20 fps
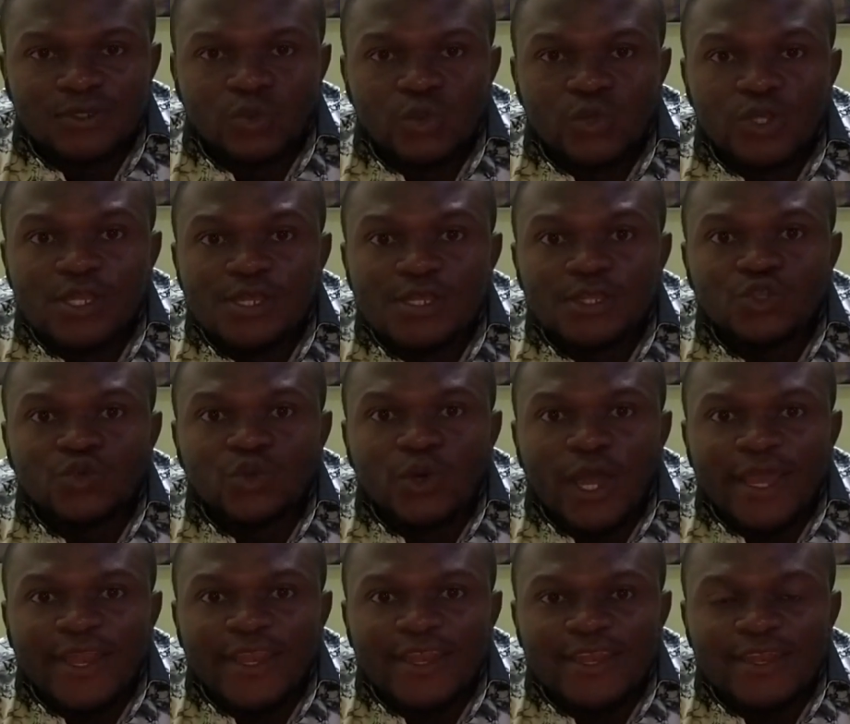We need to
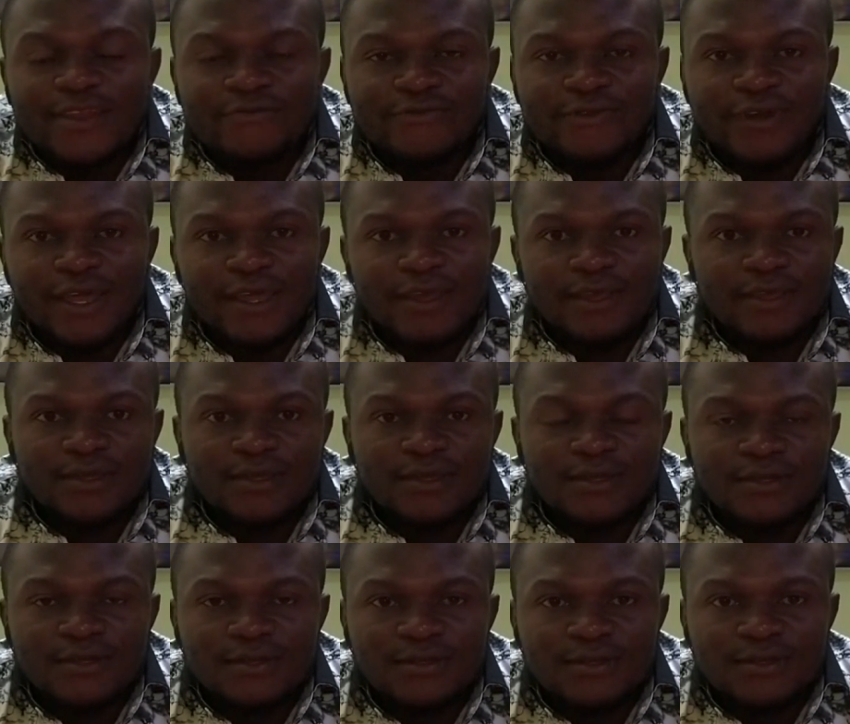identify
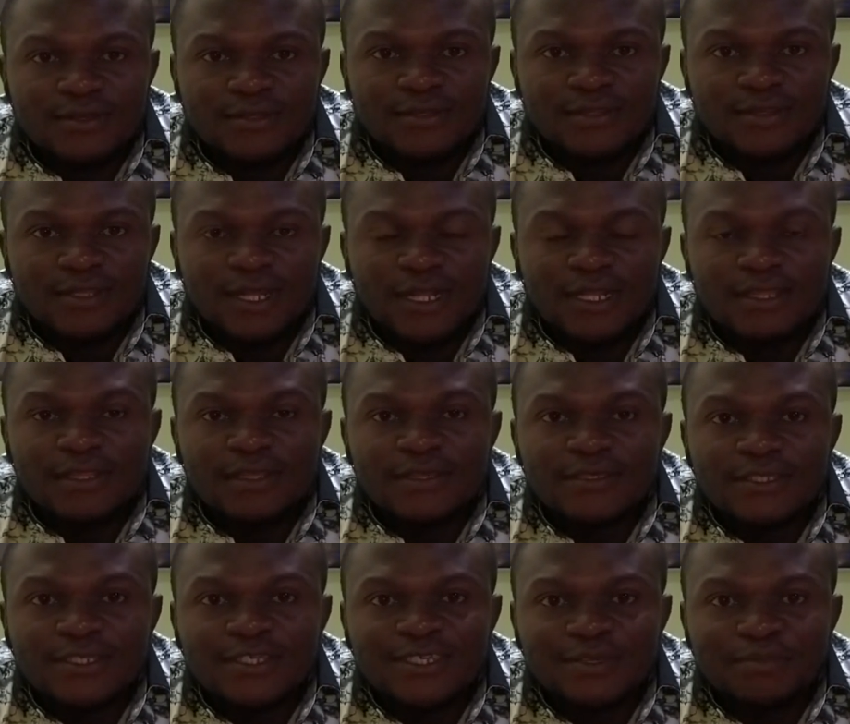that
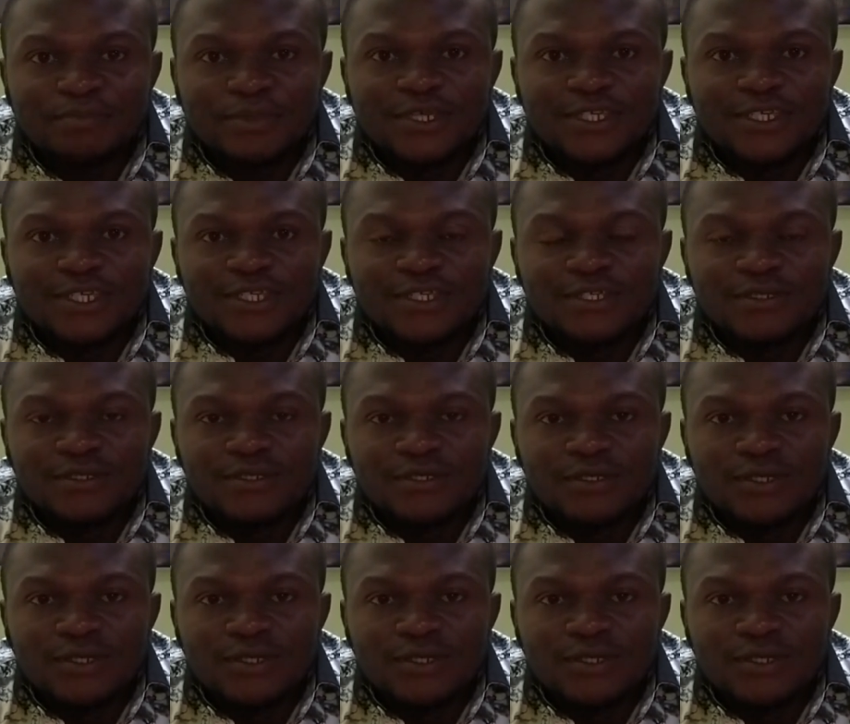this is a patient